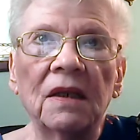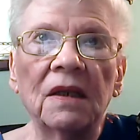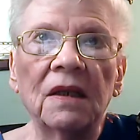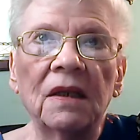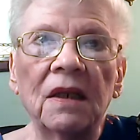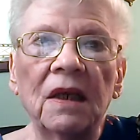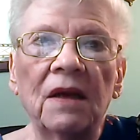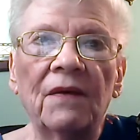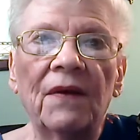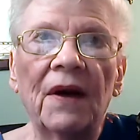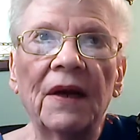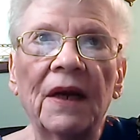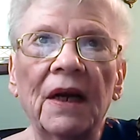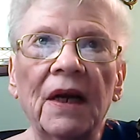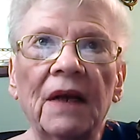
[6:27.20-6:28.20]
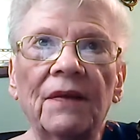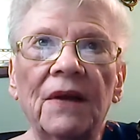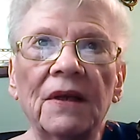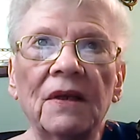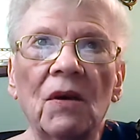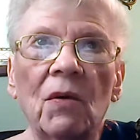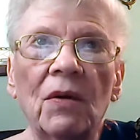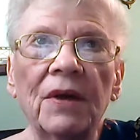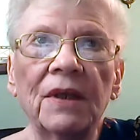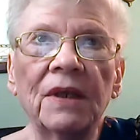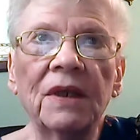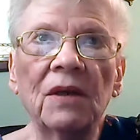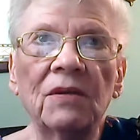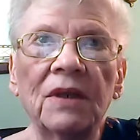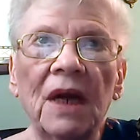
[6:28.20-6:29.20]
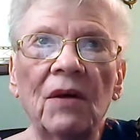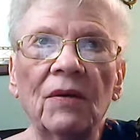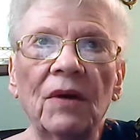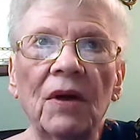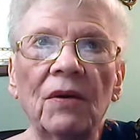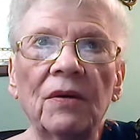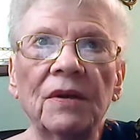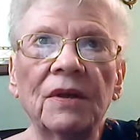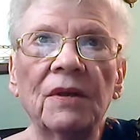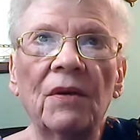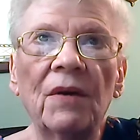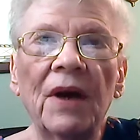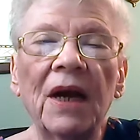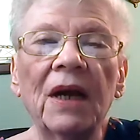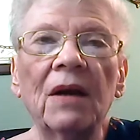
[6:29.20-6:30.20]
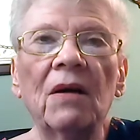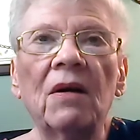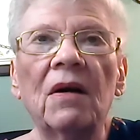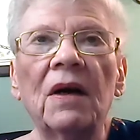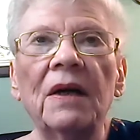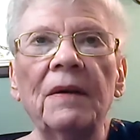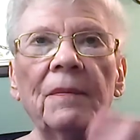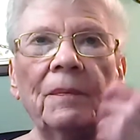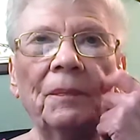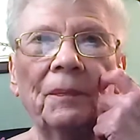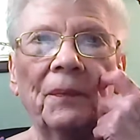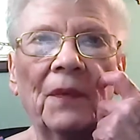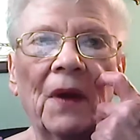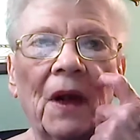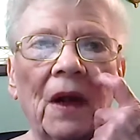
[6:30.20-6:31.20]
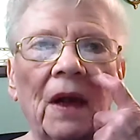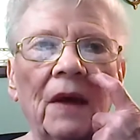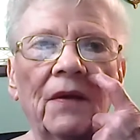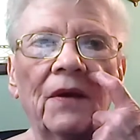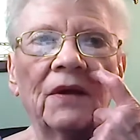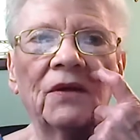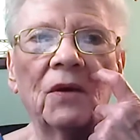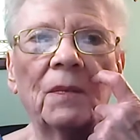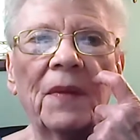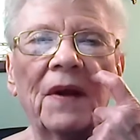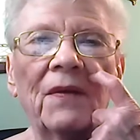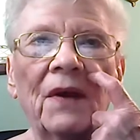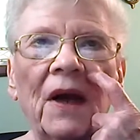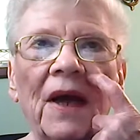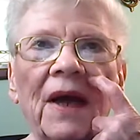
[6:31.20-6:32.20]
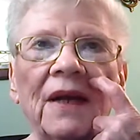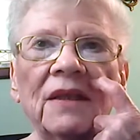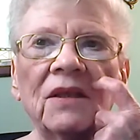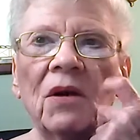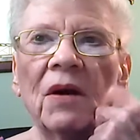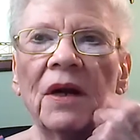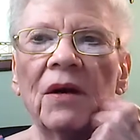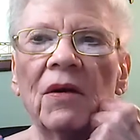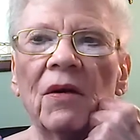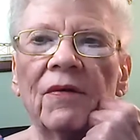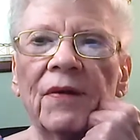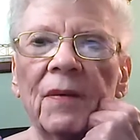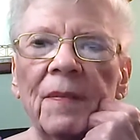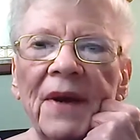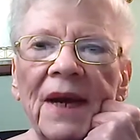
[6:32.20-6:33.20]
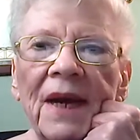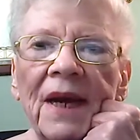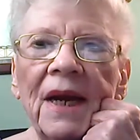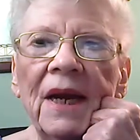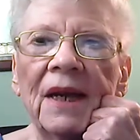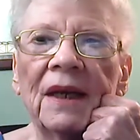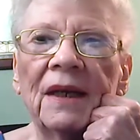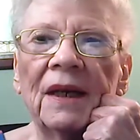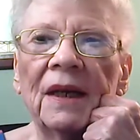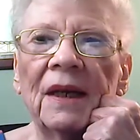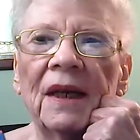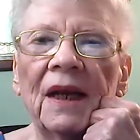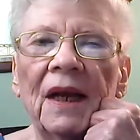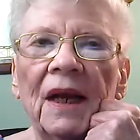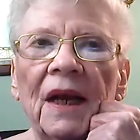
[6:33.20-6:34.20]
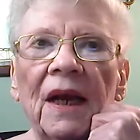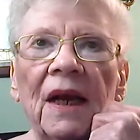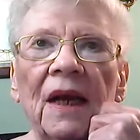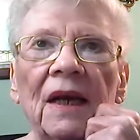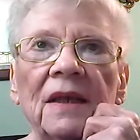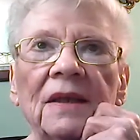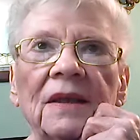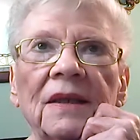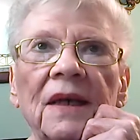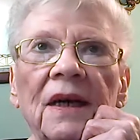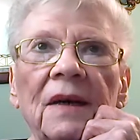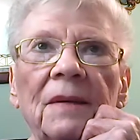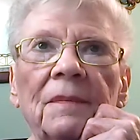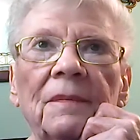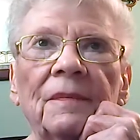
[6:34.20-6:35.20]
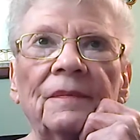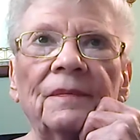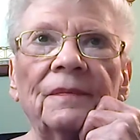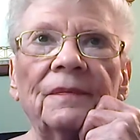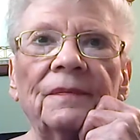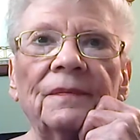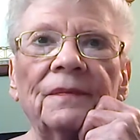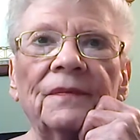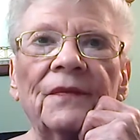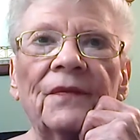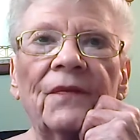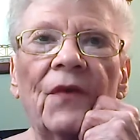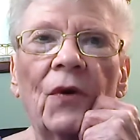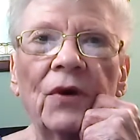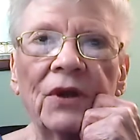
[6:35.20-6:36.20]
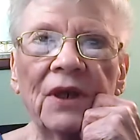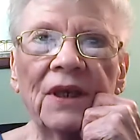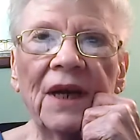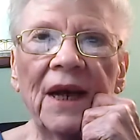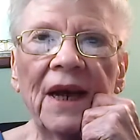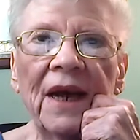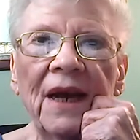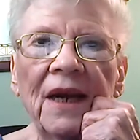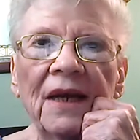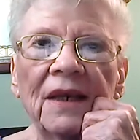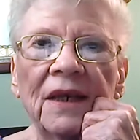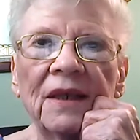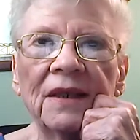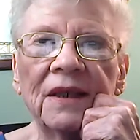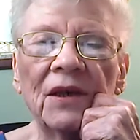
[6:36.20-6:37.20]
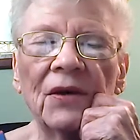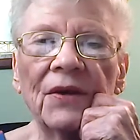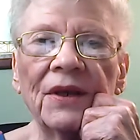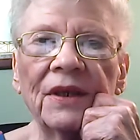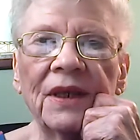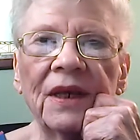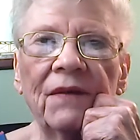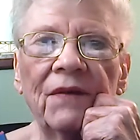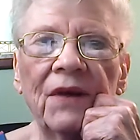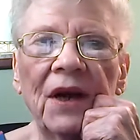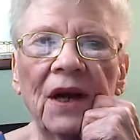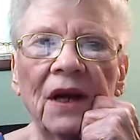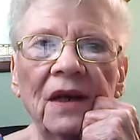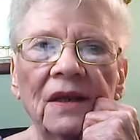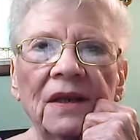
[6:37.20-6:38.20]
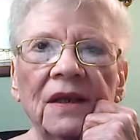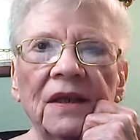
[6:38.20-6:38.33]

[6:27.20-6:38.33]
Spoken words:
See if I can get this going. It's still downloading, so hang on. This will be the last article for me. And for today, until this evening...